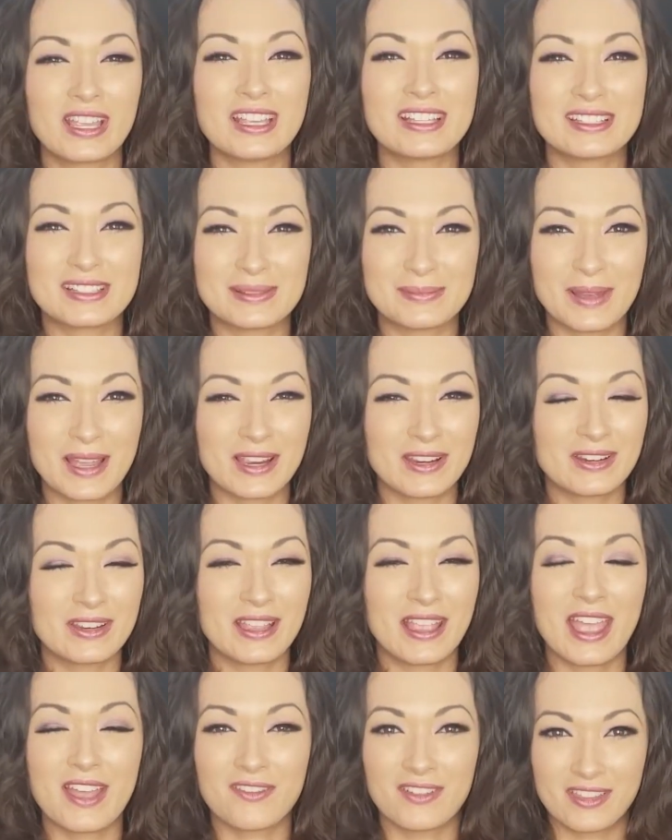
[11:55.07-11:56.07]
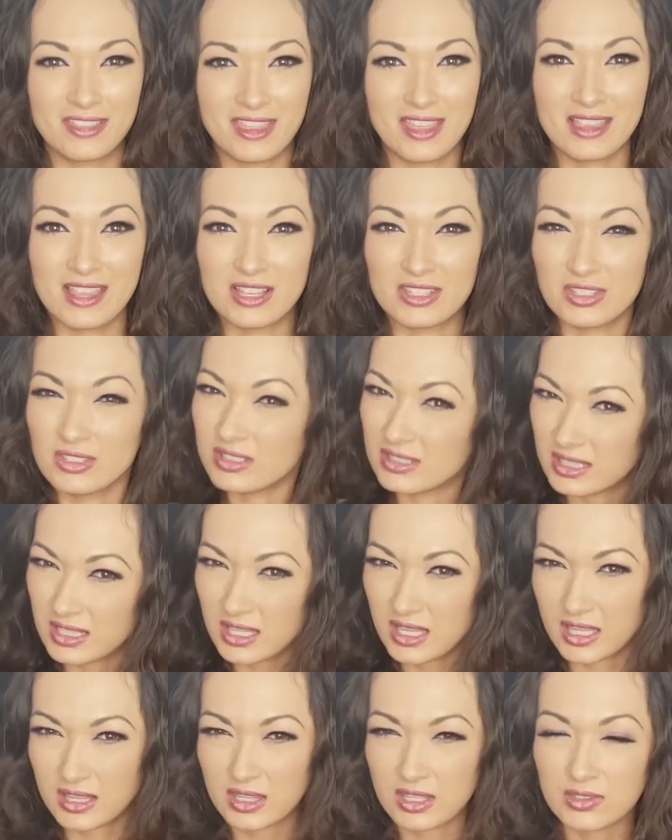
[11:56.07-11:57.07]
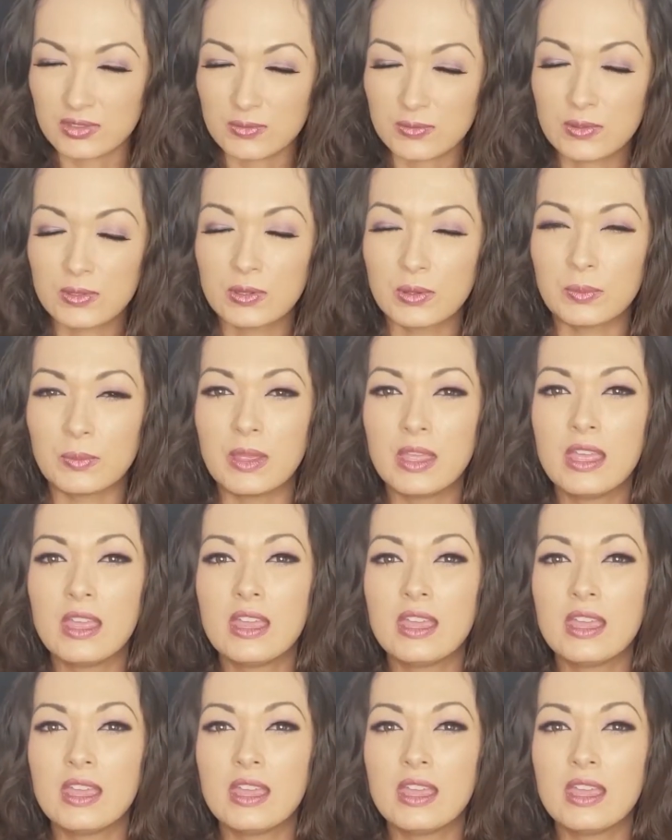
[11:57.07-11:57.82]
inspiring, everything that you see in this room.